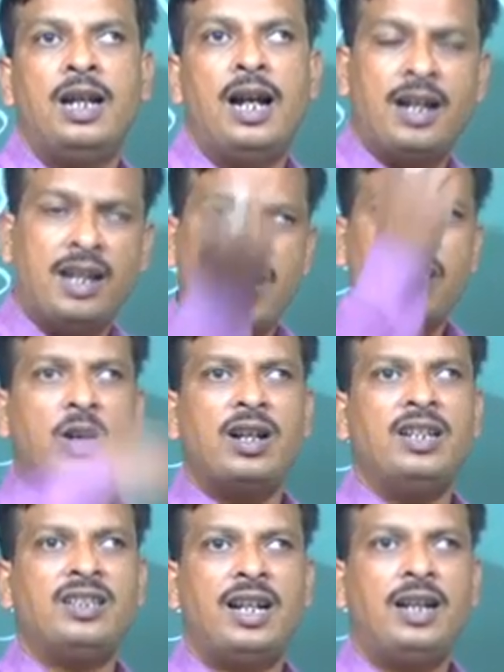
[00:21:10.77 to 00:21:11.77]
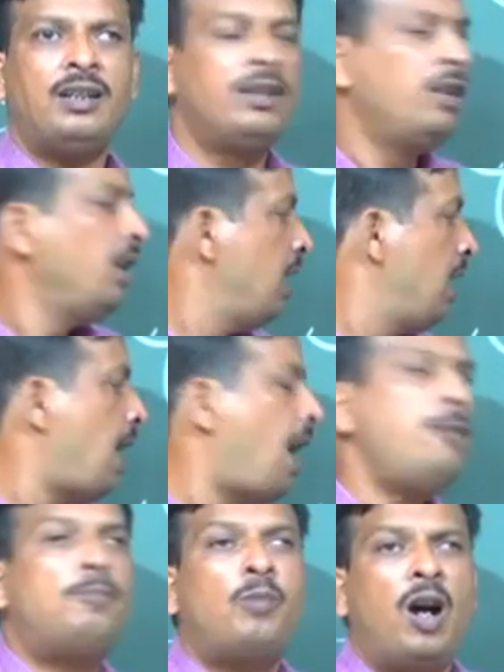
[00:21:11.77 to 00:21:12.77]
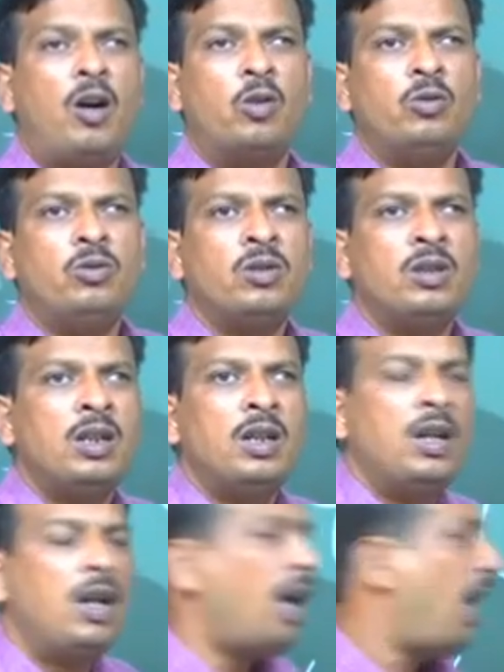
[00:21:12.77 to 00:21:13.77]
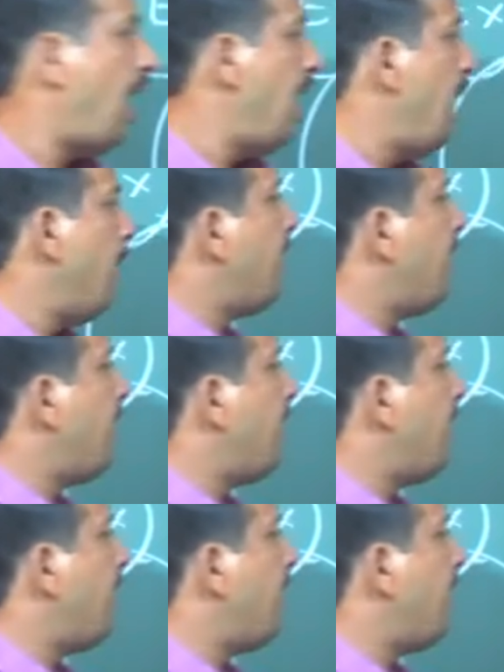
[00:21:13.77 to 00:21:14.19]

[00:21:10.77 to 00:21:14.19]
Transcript: Another one is that I found I have